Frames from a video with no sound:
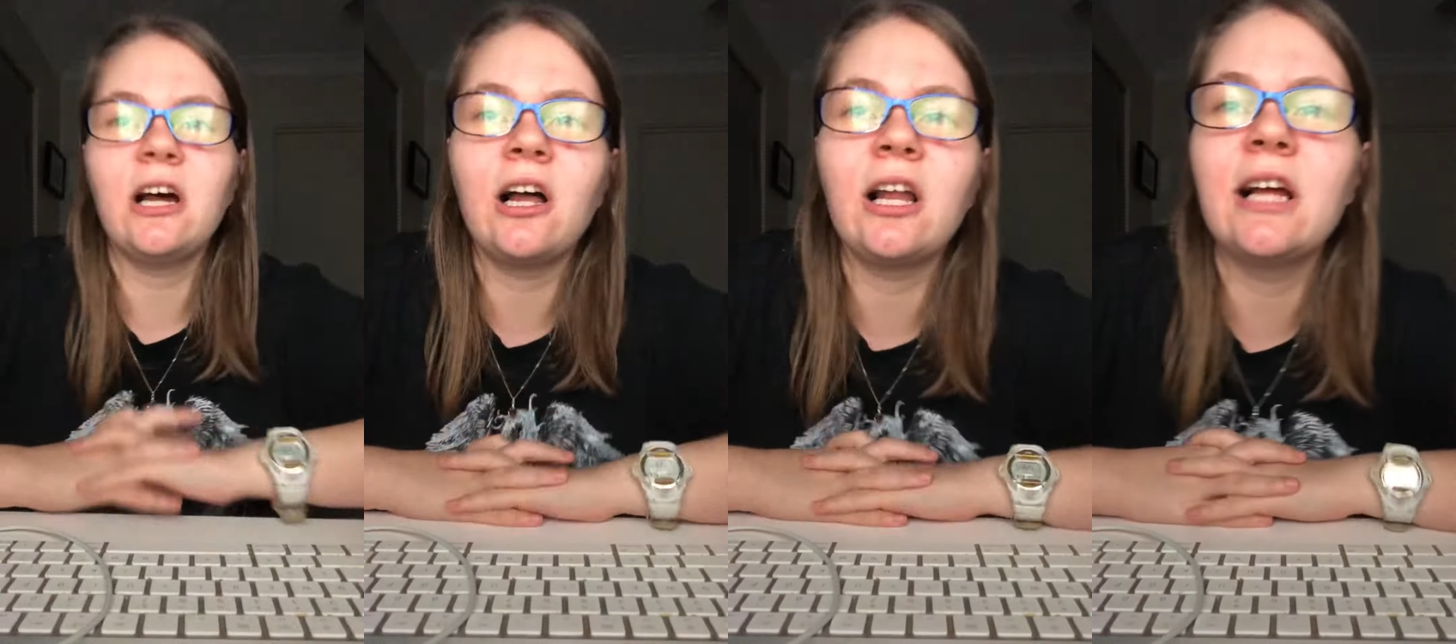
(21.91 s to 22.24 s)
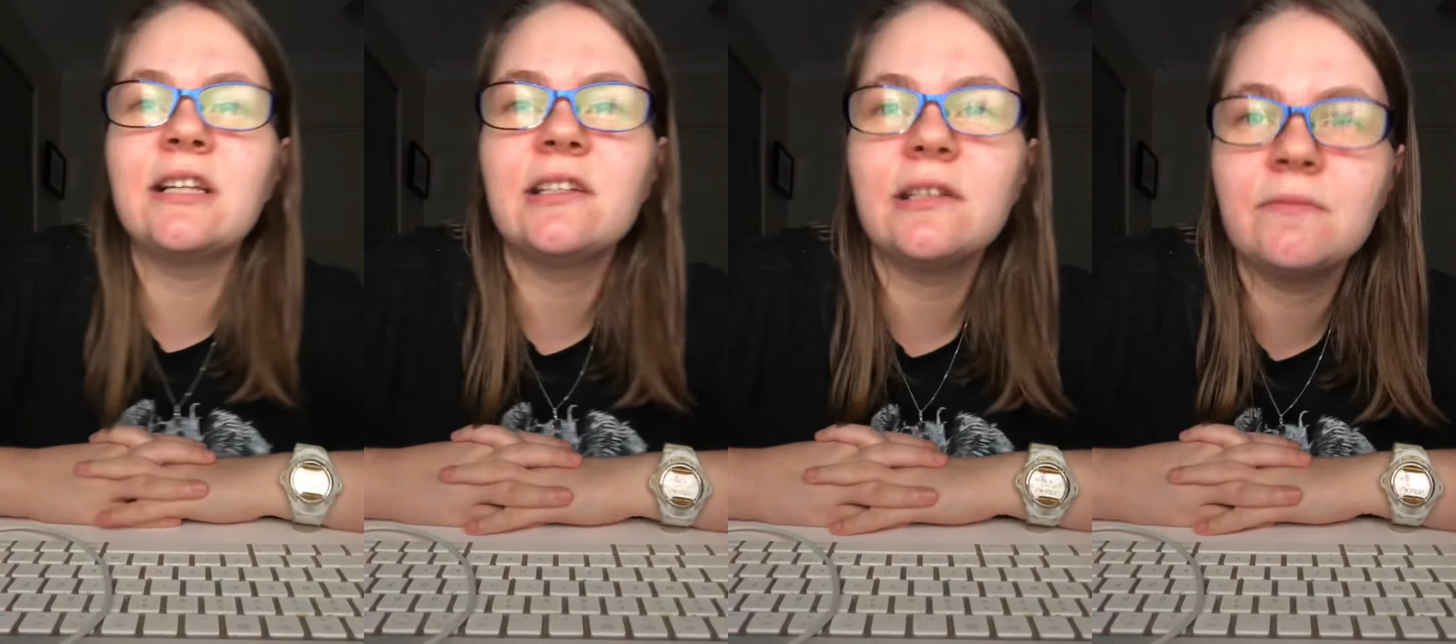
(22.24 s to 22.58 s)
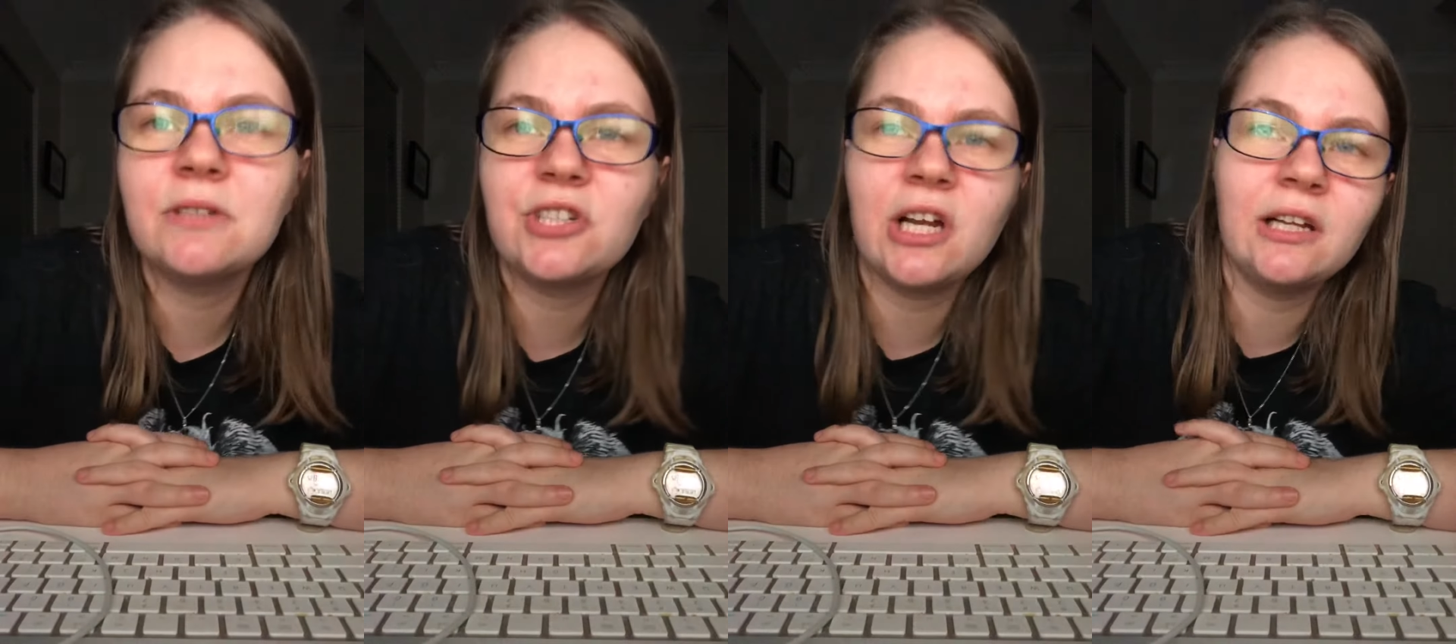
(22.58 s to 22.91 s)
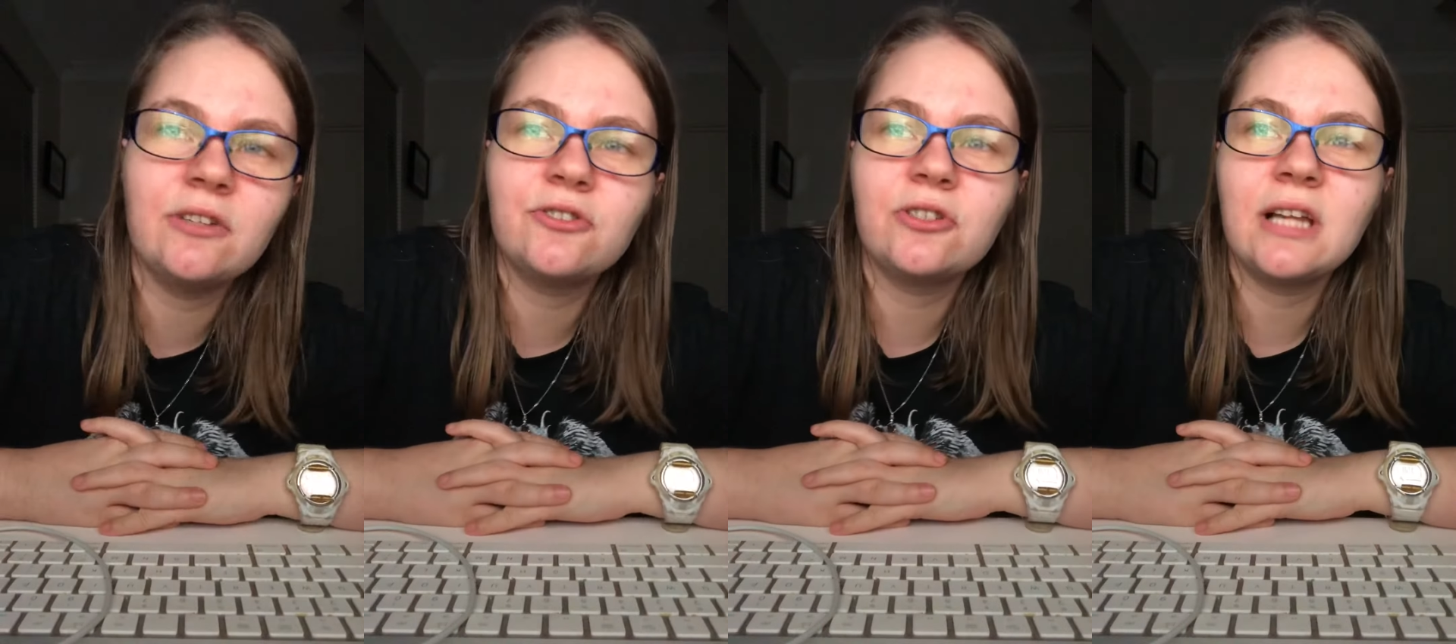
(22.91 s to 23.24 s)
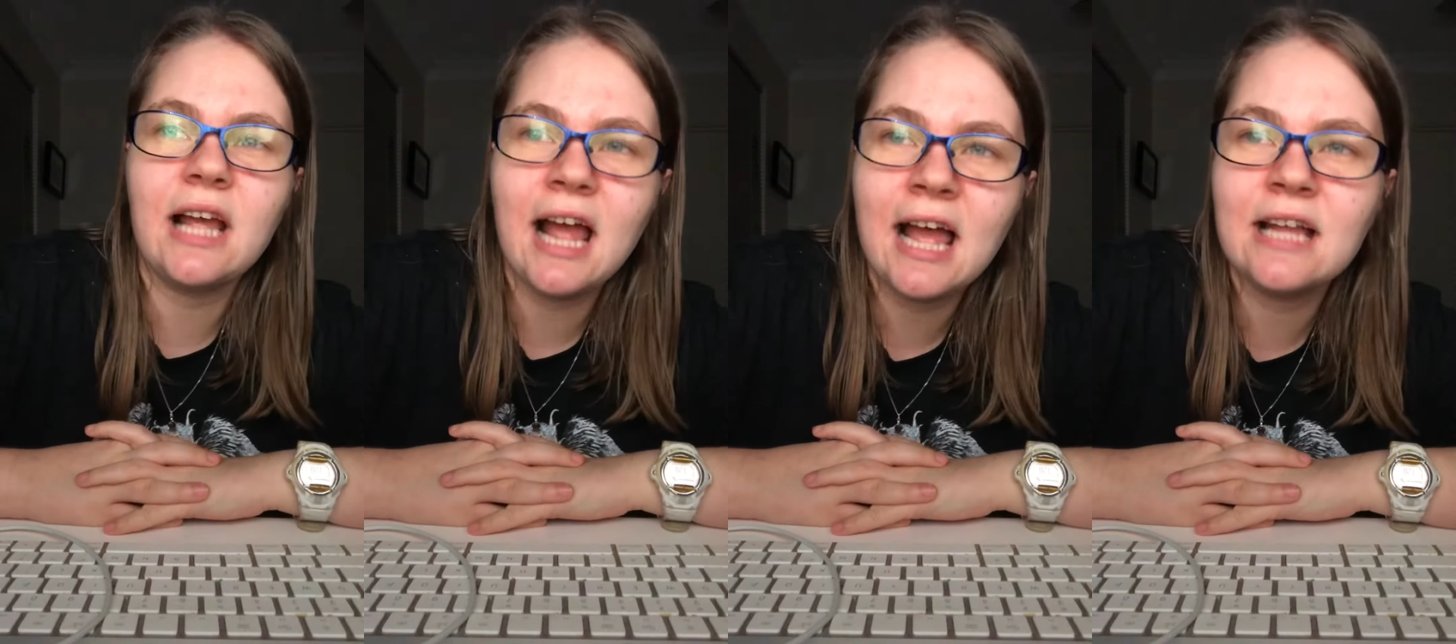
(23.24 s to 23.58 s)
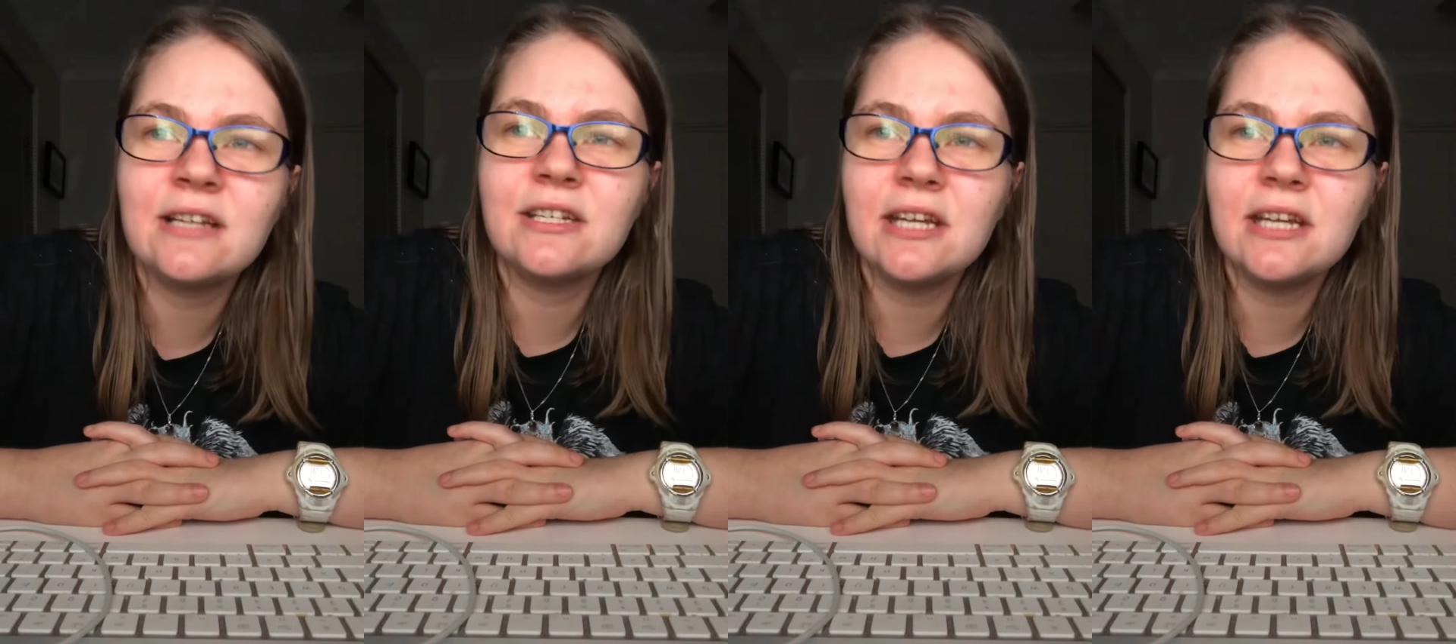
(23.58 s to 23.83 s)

I'd like to give a shout out to the Ange